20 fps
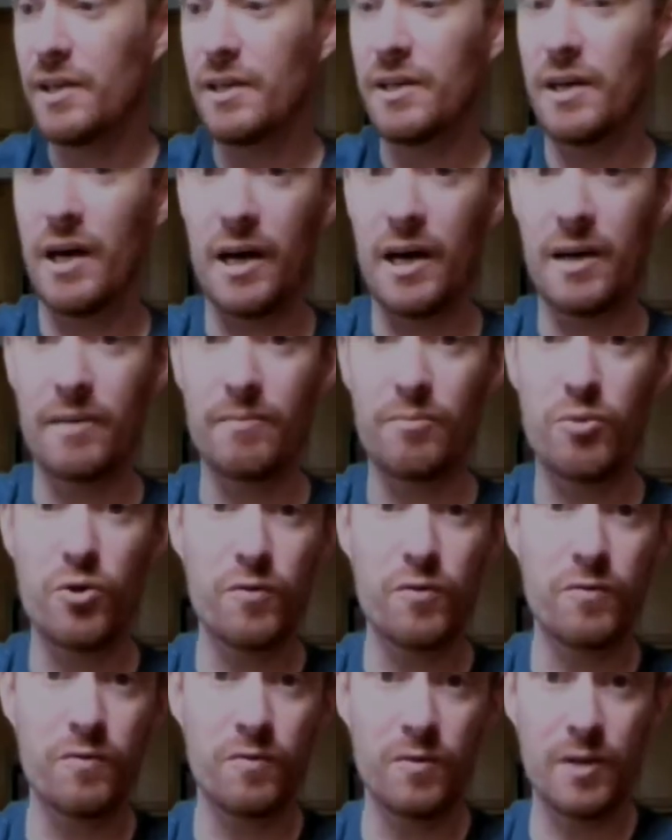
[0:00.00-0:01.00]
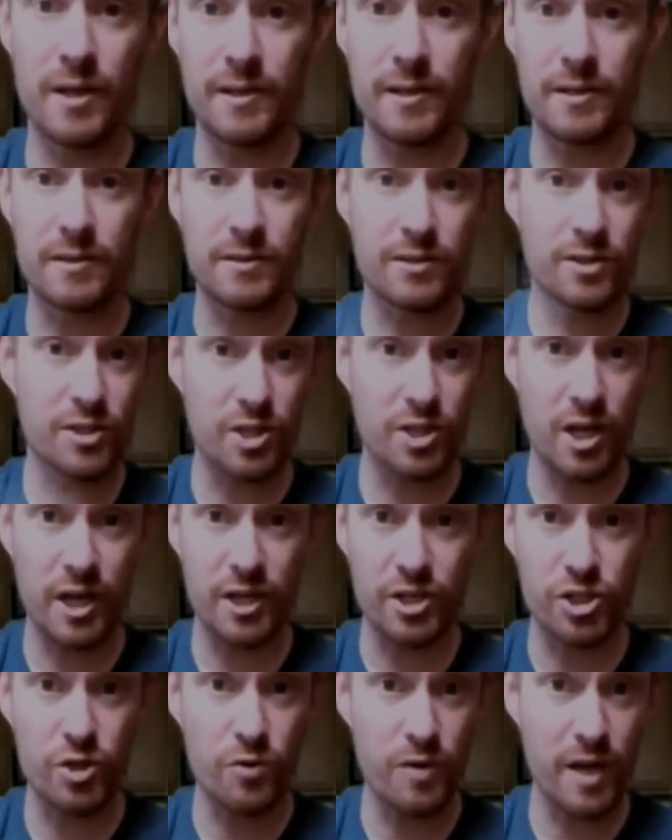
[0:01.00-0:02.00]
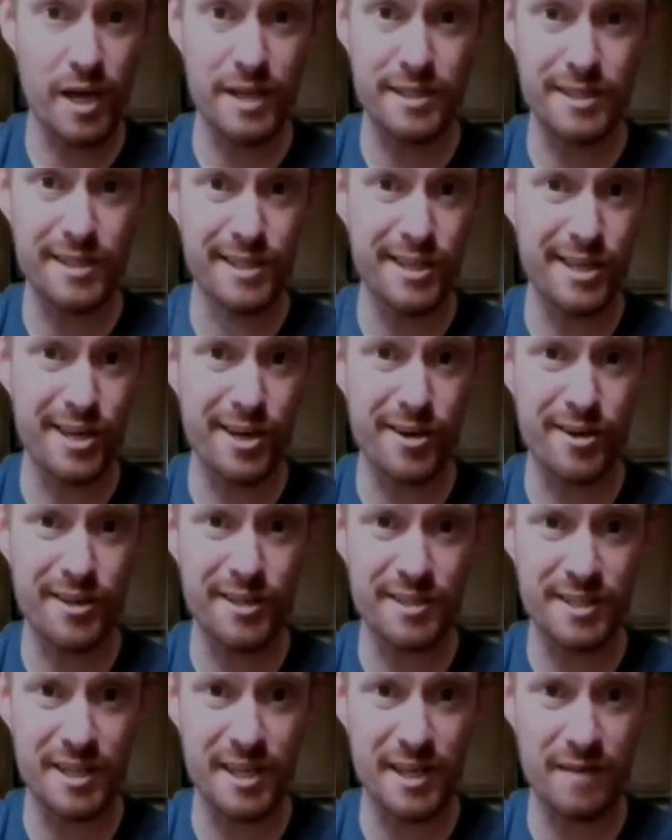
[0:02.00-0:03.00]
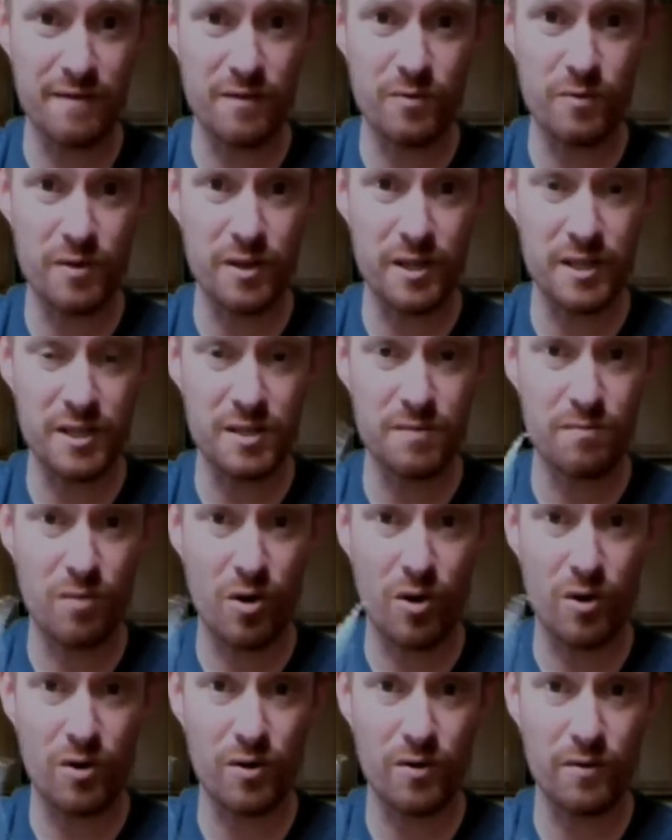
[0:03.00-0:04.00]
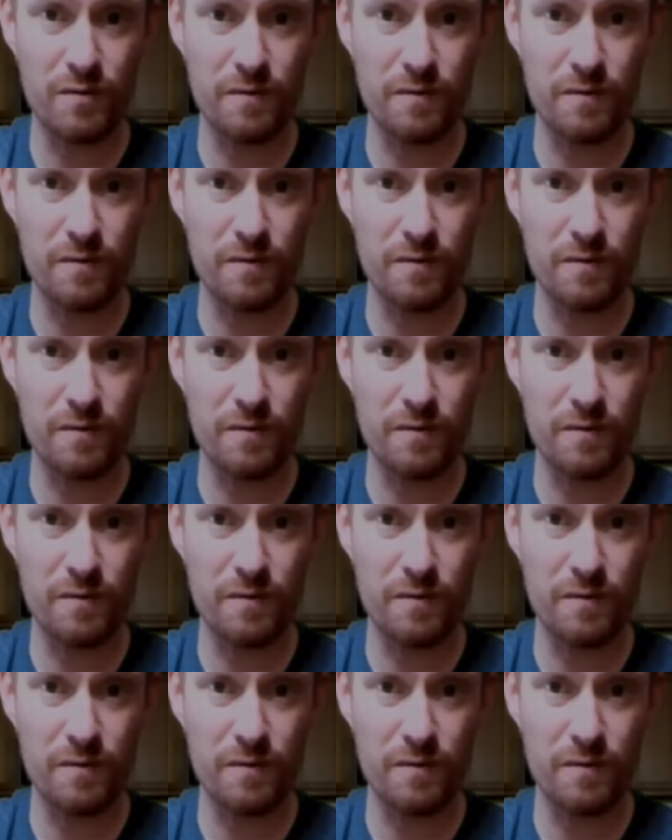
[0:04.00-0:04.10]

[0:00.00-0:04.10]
just kind of showcasing here is that even with this small